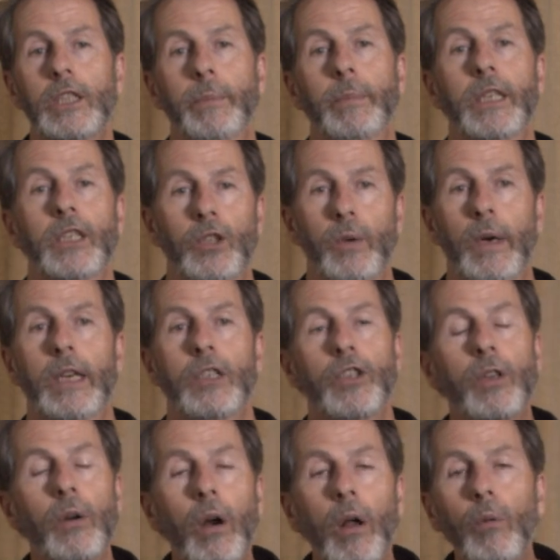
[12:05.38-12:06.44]
to be stretched.
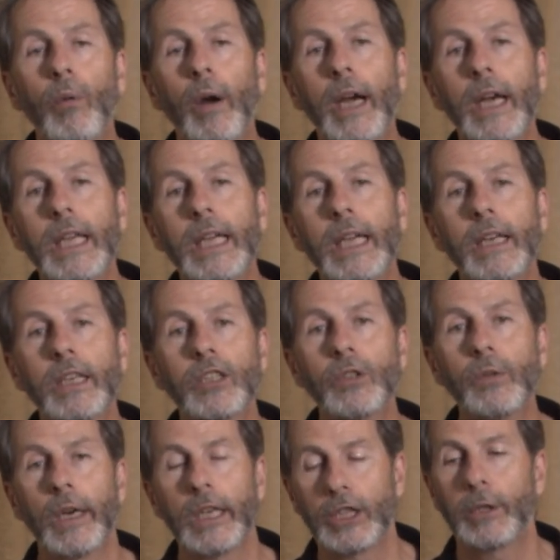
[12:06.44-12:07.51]
They're already in a
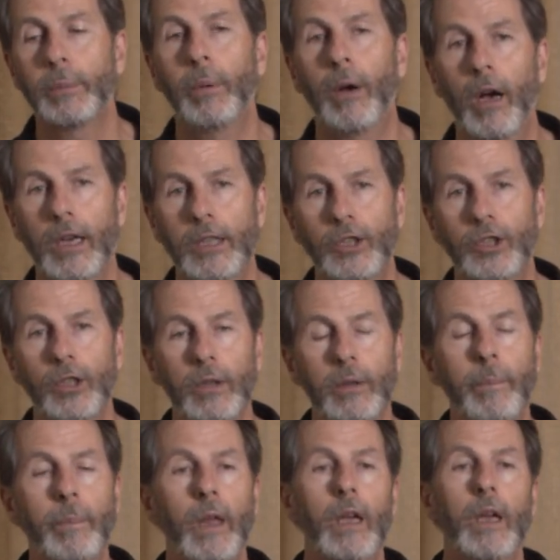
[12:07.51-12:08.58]
stretched posture.
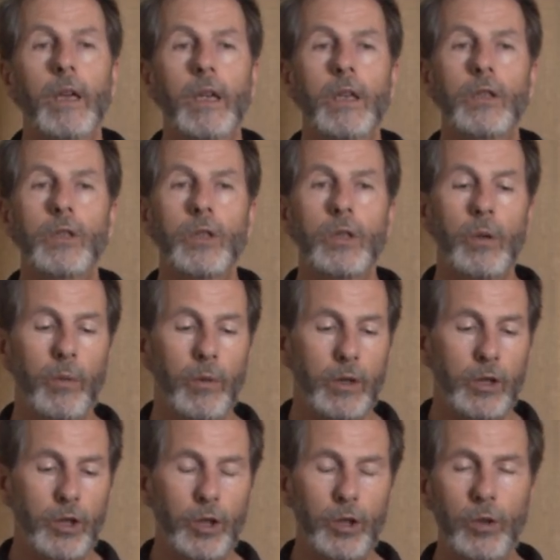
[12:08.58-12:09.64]
So the
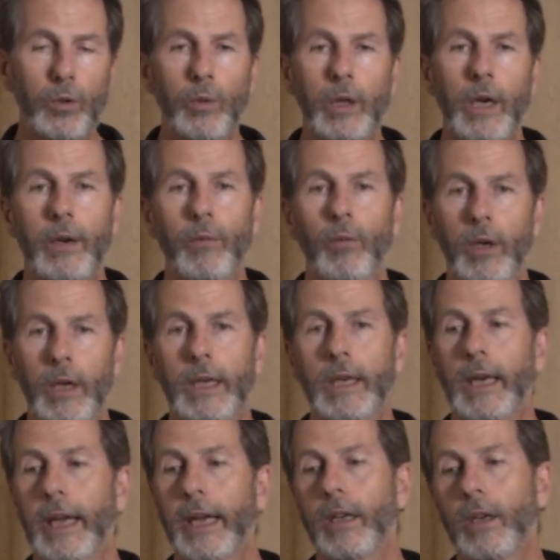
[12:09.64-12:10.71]
two that I really
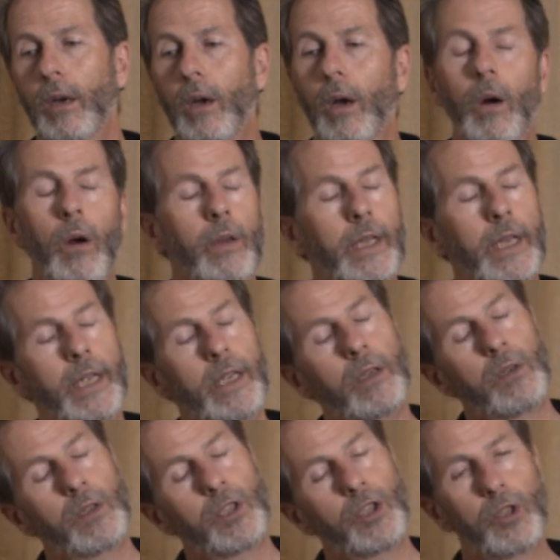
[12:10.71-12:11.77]
like are the
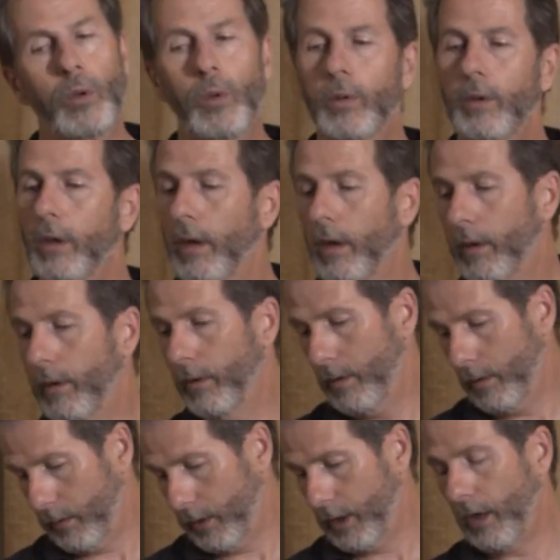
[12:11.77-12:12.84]
ear to shoulder,
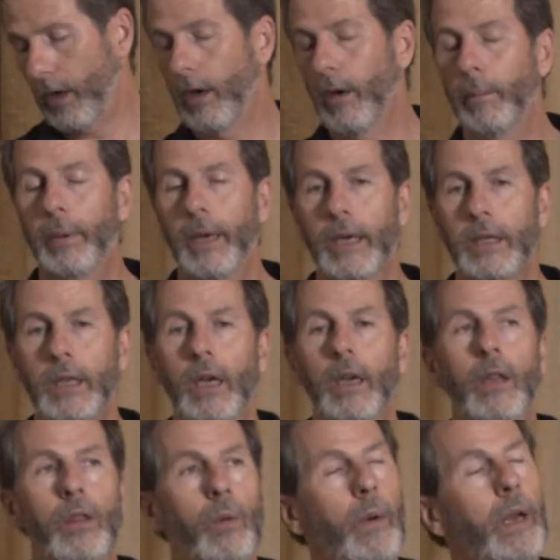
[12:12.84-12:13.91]
nose to armpit.
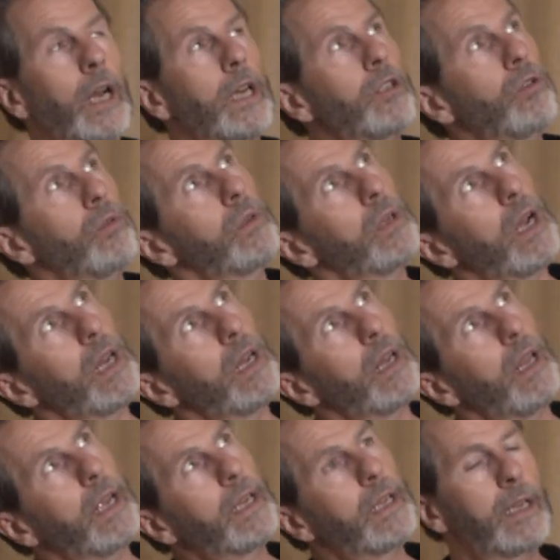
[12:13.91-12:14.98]
The one I do not
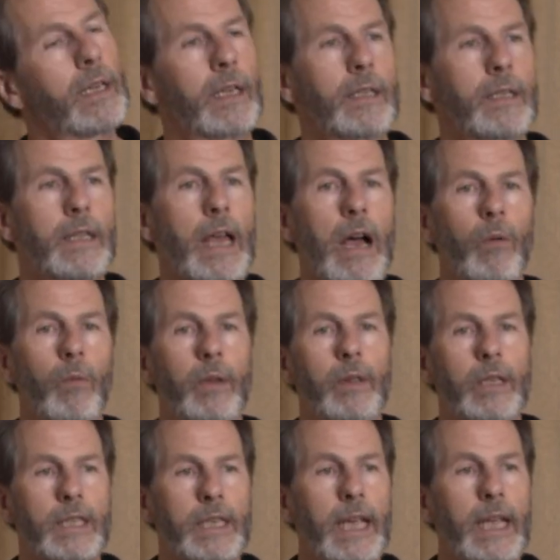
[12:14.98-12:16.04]
like is that one,
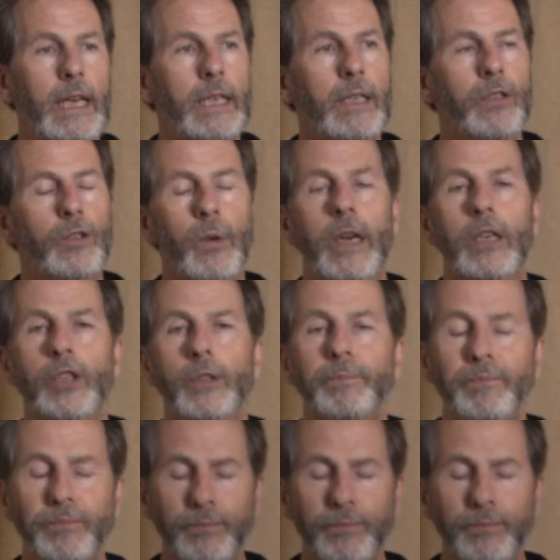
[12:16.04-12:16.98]
the scalene stretch.